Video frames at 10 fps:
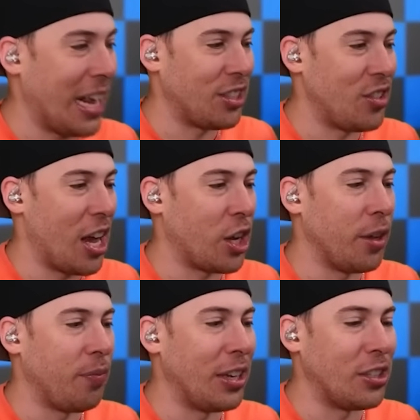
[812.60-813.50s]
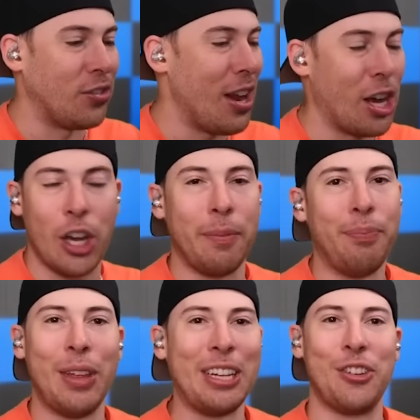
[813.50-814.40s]
That's not good. This is not good.
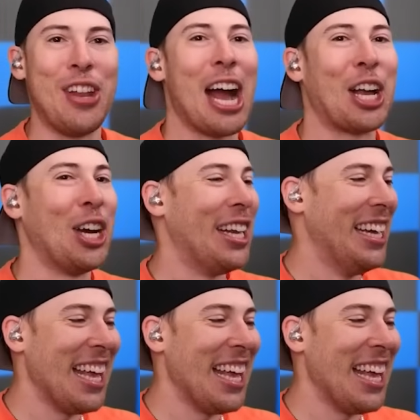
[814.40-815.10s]
This is not good.